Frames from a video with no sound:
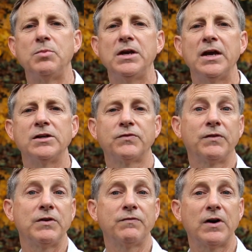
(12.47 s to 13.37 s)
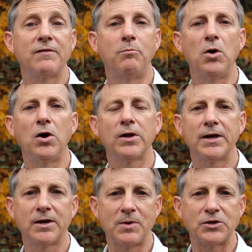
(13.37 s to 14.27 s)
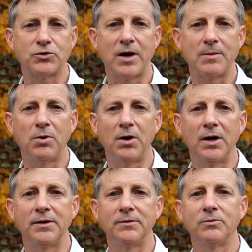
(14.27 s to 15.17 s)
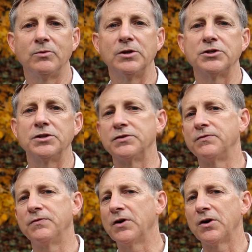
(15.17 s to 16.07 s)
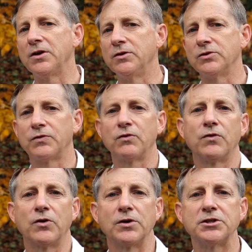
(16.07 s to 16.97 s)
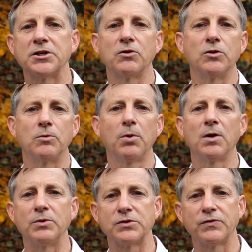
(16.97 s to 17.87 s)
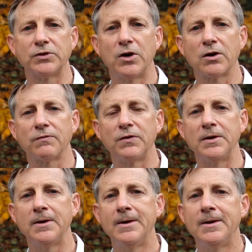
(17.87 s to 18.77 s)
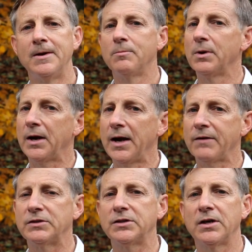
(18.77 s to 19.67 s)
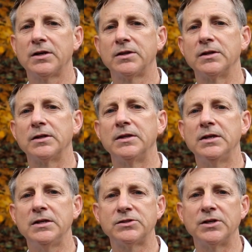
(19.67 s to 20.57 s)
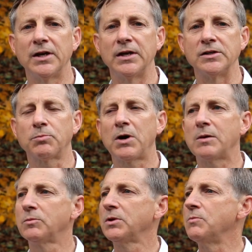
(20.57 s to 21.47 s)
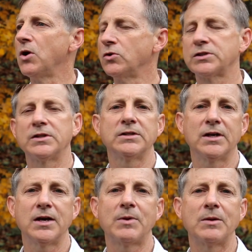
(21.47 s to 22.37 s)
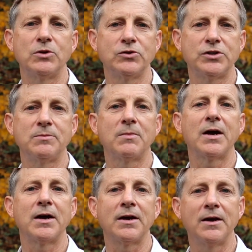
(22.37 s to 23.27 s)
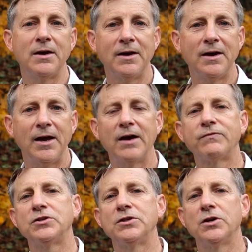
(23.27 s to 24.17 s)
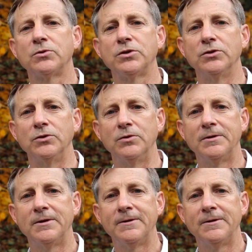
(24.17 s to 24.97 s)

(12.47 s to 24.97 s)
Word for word: the B H fifty-five ball head on my tripod, which is very useful for general purpose photography. But I have to tell you that these days, probably most of the time, I'm using my F G zero two.